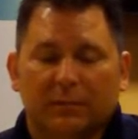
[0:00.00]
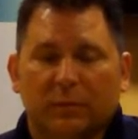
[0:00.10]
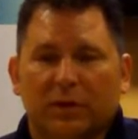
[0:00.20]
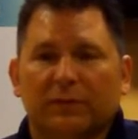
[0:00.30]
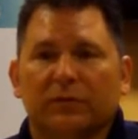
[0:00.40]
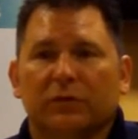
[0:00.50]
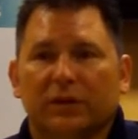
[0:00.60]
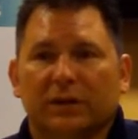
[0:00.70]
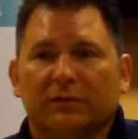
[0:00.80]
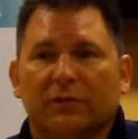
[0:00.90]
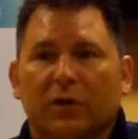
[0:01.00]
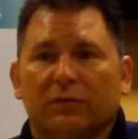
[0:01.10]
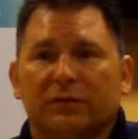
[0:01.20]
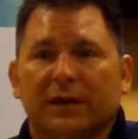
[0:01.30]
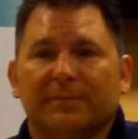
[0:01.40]
if you're getting involved
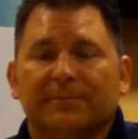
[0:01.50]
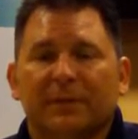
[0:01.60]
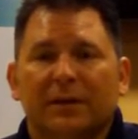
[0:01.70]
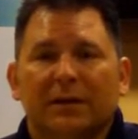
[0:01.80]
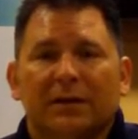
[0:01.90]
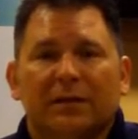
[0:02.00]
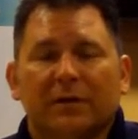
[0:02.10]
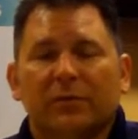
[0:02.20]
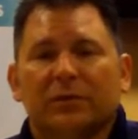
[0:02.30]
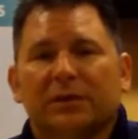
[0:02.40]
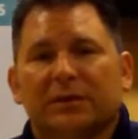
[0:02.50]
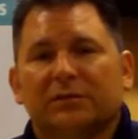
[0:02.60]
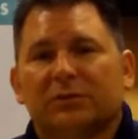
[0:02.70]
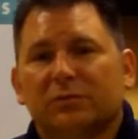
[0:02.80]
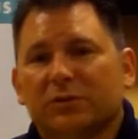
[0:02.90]
with that. Then we're going to get
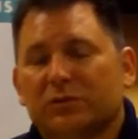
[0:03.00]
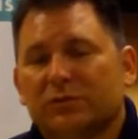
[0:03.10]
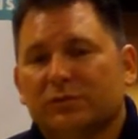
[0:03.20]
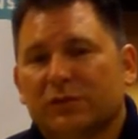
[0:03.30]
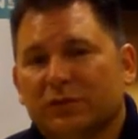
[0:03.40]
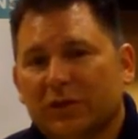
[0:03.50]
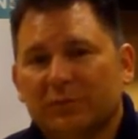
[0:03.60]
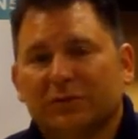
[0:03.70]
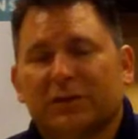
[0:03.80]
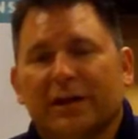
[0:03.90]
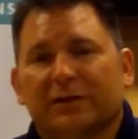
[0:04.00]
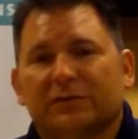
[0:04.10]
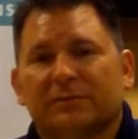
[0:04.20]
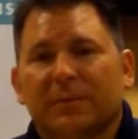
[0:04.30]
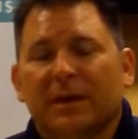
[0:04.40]
into, once you've determined your
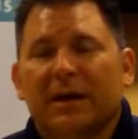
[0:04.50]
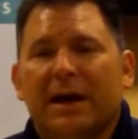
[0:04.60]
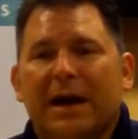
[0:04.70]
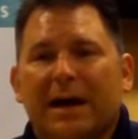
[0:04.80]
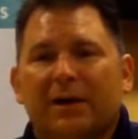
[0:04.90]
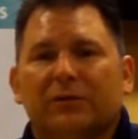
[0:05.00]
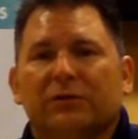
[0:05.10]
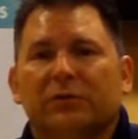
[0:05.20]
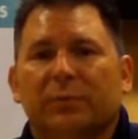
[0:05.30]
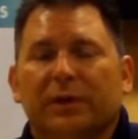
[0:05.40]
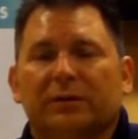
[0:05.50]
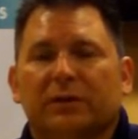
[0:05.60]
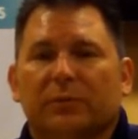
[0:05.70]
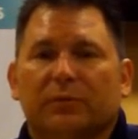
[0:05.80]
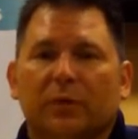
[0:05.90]
hazard, how do you pick
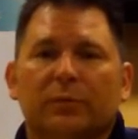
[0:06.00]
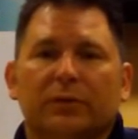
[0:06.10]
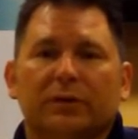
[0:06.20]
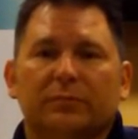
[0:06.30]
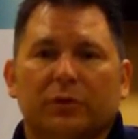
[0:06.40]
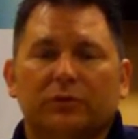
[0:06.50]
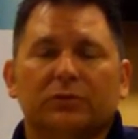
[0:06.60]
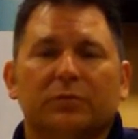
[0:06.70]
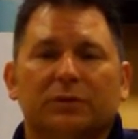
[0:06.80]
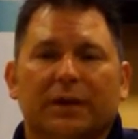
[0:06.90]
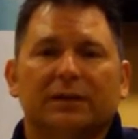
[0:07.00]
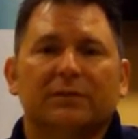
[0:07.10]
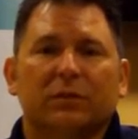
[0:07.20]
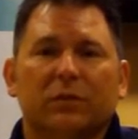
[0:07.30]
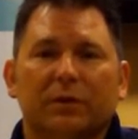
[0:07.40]
the appropriate personal
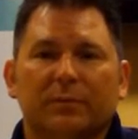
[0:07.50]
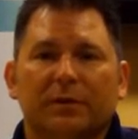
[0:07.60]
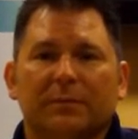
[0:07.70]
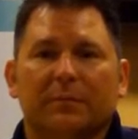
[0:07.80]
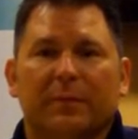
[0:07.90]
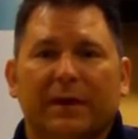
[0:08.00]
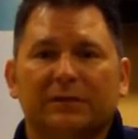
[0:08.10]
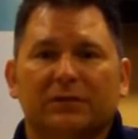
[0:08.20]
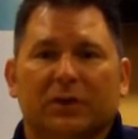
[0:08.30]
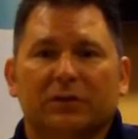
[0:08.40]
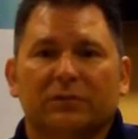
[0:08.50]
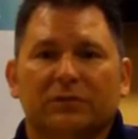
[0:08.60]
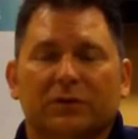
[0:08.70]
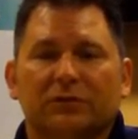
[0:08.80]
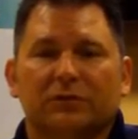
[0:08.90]
protective equipment based on the
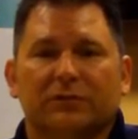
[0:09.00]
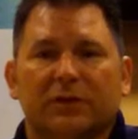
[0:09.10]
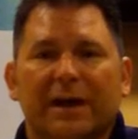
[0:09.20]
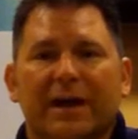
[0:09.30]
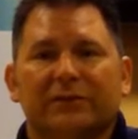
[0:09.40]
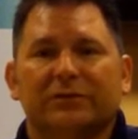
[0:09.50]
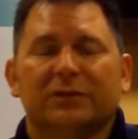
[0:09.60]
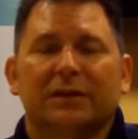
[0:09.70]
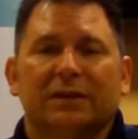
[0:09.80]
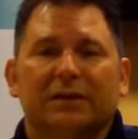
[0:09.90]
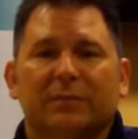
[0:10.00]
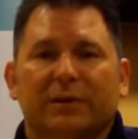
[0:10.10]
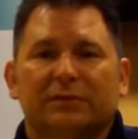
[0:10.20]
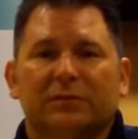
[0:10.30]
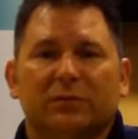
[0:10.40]
results of your hazard and
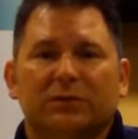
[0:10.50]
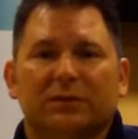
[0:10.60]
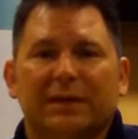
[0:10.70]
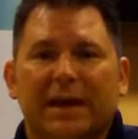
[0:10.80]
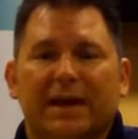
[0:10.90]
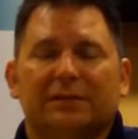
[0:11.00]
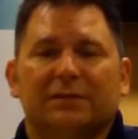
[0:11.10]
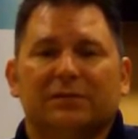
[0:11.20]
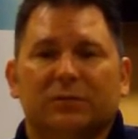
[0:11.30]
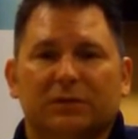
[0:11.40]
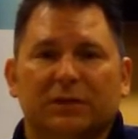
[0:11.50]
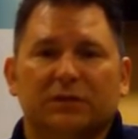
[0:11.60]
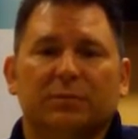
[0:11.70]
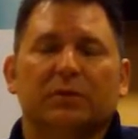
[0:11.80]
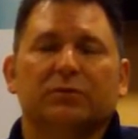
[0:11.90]
based on what the task and what the
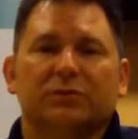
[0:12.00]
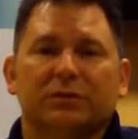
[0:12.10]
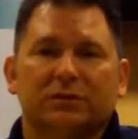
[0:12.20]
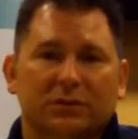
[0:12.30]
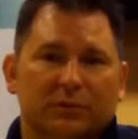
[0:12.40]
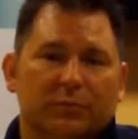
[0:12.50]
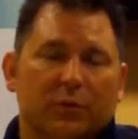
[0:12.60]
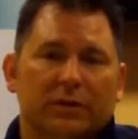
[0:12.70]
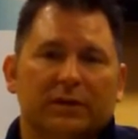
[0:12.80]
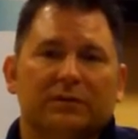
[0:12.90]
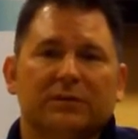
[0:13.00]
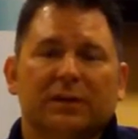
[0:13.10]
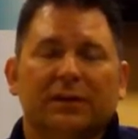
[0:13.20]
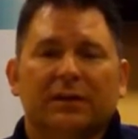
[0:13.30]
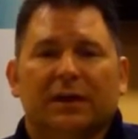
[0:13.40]
exposure is to your employees,
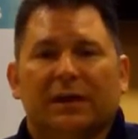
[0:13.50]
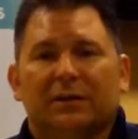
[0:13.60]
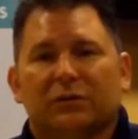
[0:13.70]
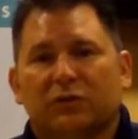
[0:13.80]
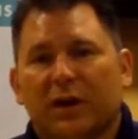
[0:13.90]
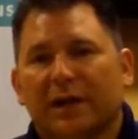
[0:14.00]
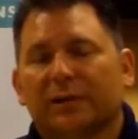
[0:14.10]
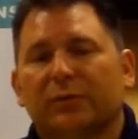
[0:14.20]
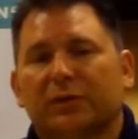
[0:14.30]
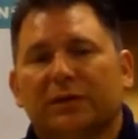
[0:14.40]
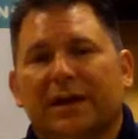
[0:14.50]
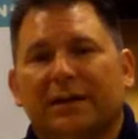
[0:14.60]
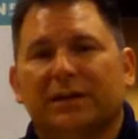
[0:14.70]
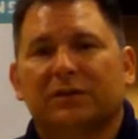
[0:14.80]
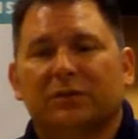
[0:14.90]
and trying to put that
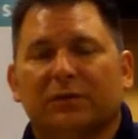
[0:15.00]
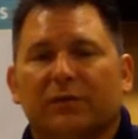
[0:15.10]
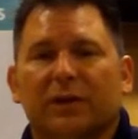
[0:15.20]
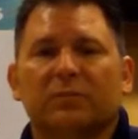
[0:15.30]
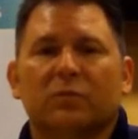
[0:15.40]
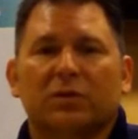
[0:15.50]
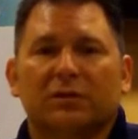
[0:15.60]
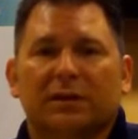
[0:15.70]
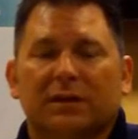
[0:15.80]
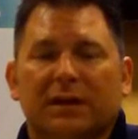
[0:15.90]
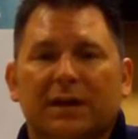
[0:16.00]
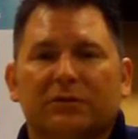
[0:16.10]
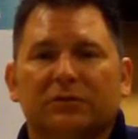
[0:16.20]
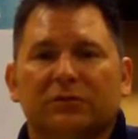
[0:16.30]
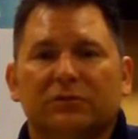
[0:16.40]
into a framework that
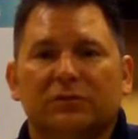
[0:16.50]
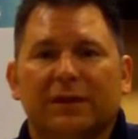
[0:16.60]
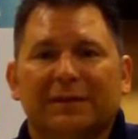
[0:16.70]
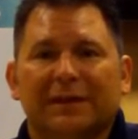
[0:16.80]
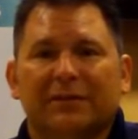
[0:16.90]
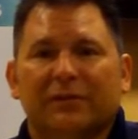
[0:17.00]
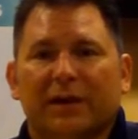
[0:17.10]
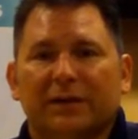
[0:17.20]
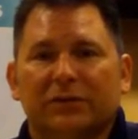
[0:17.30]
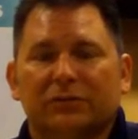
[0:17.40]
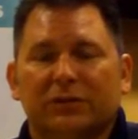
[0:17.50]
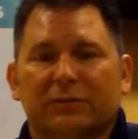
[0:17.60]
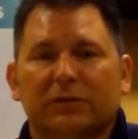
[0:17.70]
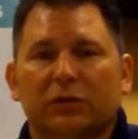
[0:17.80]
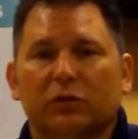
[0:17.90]
allows you to identify your
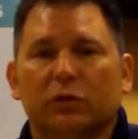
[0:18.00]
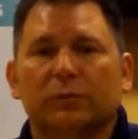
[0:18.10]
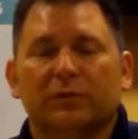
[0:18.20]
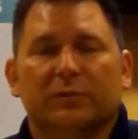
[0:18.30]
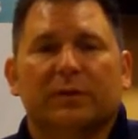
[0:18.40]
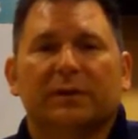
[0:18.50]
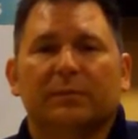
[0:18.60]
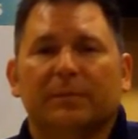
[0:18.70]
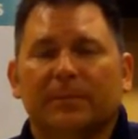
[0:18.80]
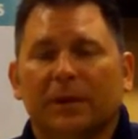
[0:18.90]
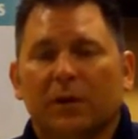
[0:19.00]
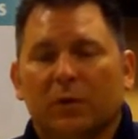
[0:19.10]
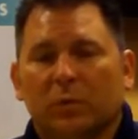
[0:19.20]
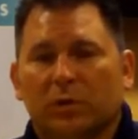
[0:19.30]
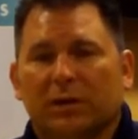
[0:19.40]
different groups of people.
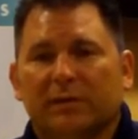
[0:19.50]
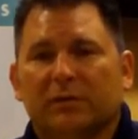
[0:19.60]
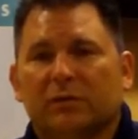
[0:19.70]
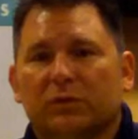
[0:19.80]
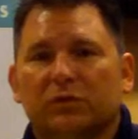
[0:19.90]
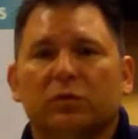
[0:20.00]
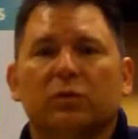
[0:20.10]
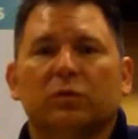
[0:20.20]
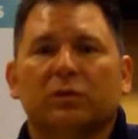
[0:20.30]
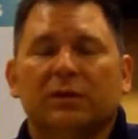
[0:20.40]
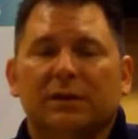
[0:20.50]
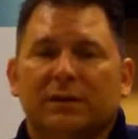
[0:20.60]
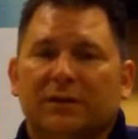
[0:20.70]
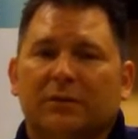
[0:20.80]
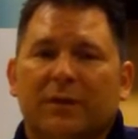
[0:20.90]
Will give you a tool
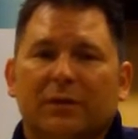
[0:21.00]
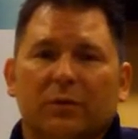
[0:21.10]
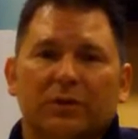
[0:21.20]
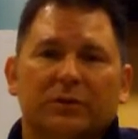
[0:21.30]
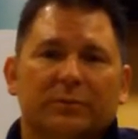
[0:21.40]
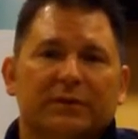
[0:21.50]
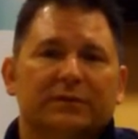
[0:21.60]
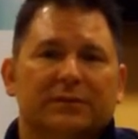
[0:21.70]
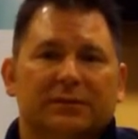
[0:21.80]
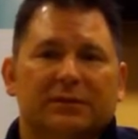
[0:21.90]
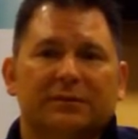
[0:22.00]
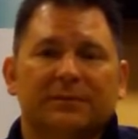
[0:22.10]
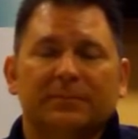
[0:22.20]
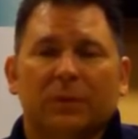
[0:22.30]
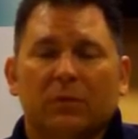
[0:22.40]
that, no matter what your business is,
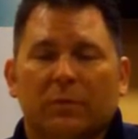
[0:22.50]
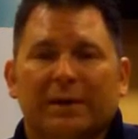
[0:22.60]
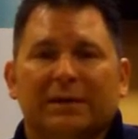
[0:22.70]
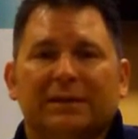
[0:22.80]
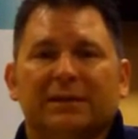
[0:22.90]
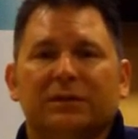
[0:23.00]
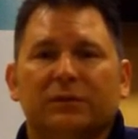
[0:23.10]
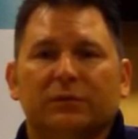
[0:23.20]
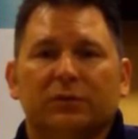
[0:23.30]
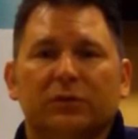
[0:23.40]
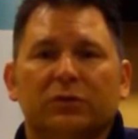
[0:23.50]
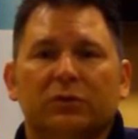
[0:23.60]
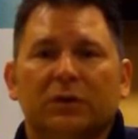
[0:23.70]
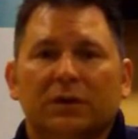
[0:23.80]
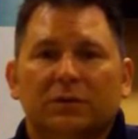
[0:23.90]
will make it easy for
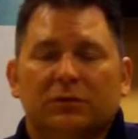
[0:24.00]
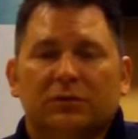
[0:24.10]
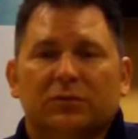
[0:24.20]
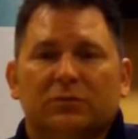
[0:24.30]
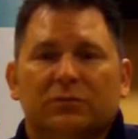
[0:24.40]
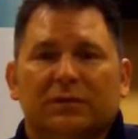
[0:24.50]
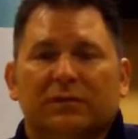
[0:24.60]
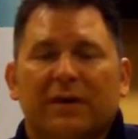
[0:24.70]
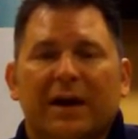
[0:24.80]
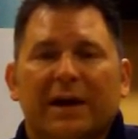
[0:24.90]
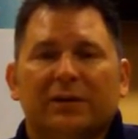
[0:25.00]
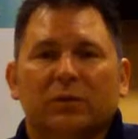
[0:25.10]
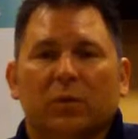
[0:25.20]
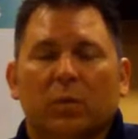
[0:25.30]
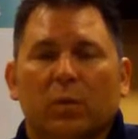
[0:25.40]
you to define
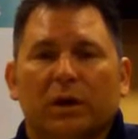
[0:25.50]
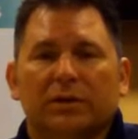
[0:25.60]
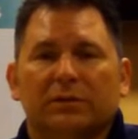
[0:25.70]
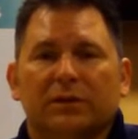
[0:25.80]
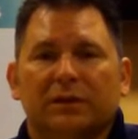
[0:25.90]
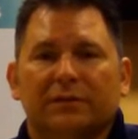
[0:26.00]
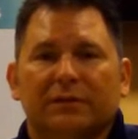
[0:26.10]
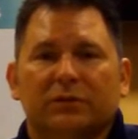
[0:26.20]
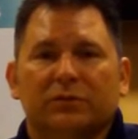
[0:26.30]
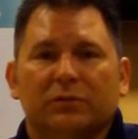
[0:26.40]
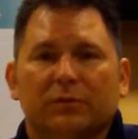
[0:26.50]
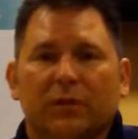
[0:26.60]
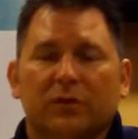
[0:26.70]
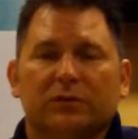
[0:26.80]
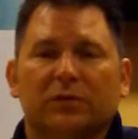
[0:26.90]
what individual
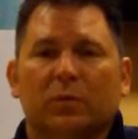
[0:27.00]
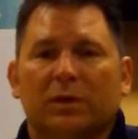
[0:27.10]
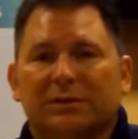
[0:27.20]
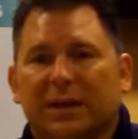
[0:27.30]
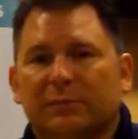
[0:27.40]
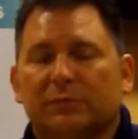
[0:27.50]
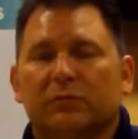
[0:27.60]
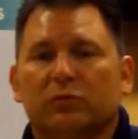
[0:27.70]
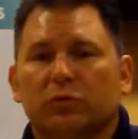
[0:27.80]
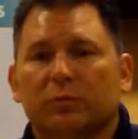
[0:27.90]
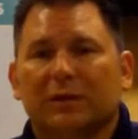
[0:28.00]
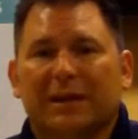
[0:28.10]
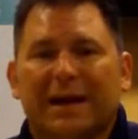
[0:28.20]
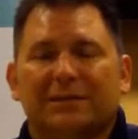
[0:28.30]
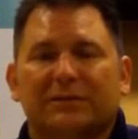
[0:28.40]
falls into what type of group
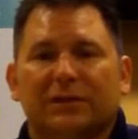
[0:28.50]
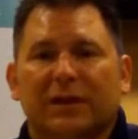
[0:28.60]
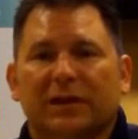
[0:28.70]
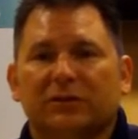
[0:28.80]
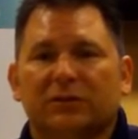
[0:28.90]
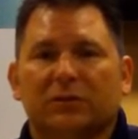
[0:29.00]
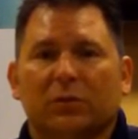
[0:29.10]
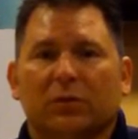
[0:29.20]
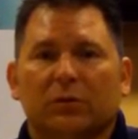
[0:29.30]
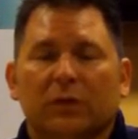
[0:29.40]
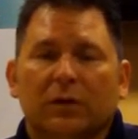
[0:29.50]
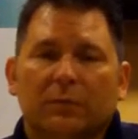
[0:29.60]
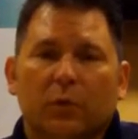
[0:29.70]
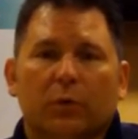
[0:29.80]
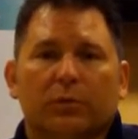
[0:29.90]
classification, or
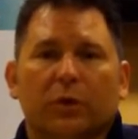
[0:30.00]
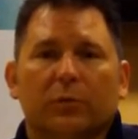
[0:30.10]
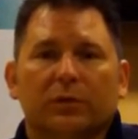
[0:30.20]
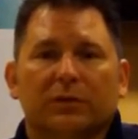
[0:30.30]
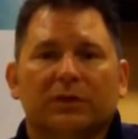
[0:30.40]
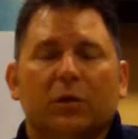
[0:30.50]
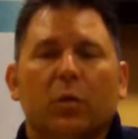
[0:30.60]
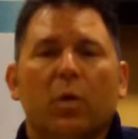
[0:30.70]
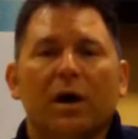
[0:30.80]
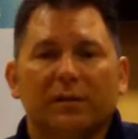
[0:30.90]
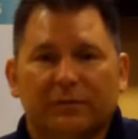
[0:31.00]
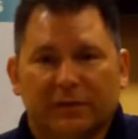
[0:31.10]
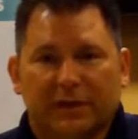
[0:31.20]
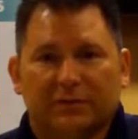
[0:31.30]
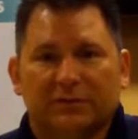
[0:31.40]
more appropriately
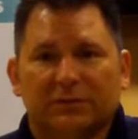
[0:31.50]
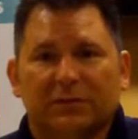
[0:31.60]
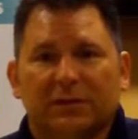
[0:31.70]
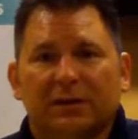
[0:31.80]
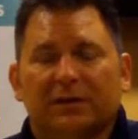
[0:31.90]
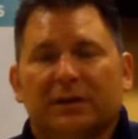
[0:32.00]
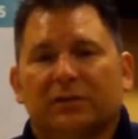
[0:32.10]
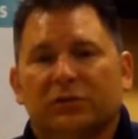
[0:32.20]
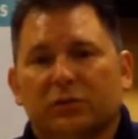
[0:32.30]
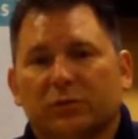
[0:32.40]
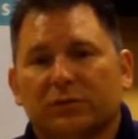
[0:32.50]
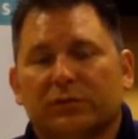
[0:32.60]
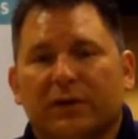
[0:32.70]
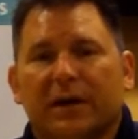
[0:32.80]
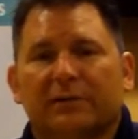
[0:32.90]
qualification, that you will
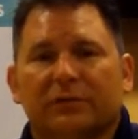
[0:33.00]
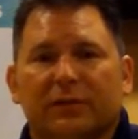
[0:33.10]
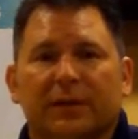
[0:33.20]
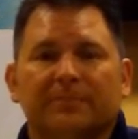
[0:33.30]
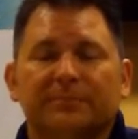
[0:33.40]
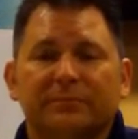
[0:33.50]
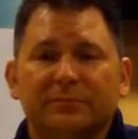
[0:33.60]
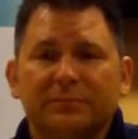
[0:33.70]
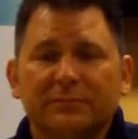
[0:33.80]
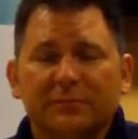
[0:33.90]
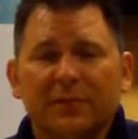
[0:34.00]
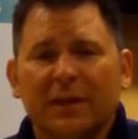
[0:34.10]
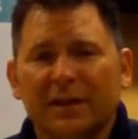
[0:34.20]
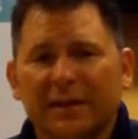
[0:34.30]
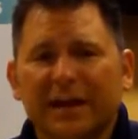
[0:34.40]
define for them.
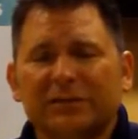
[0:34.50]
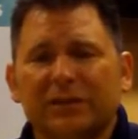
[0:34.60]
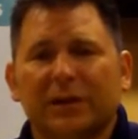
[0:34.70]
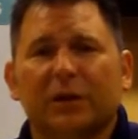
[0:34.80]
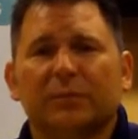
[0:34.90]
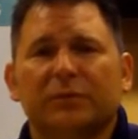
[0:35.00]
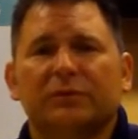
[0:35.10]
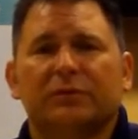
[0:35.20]
And that's going to help you to